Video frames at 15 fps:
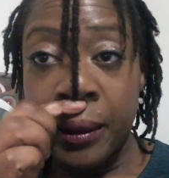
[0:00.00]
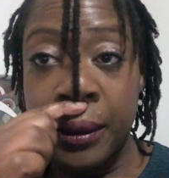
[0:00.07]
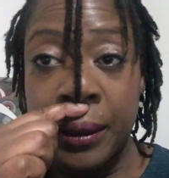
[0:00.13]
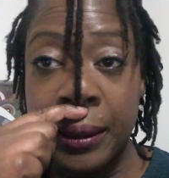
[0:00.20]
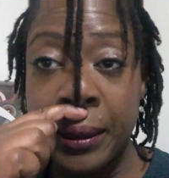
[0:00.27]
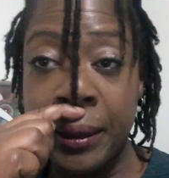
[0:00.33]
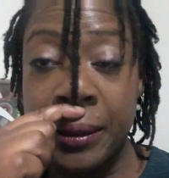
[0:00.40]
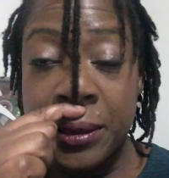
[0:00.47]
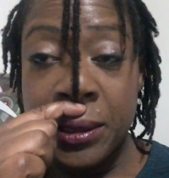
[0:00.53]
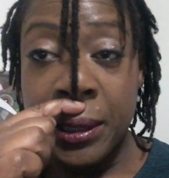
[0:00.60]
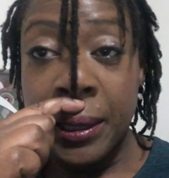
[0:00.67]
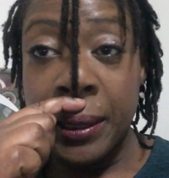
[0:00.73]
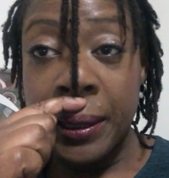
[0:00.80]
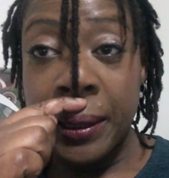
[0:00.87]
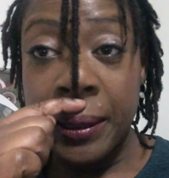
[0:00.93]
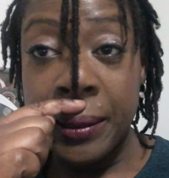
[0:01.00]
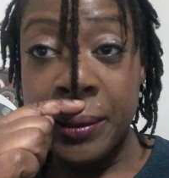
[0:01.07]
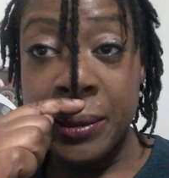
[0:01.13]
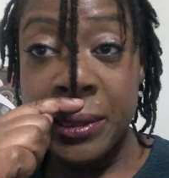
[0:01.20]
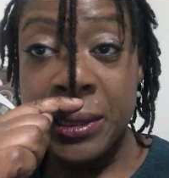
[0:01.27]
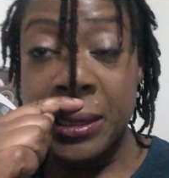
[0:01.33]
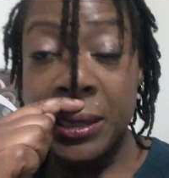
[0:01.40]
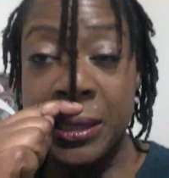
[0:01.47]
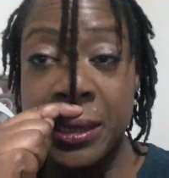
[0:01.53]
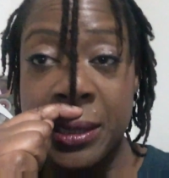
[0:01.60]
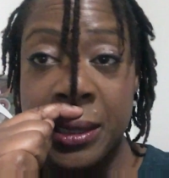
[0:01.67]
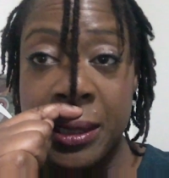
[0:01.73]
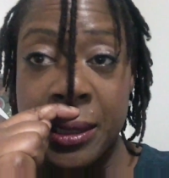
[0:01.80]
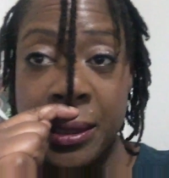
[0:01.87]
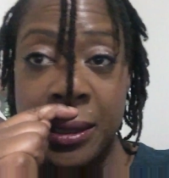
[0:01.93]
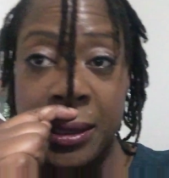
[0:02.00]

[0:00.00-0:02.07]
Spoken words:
Leg check, it's just.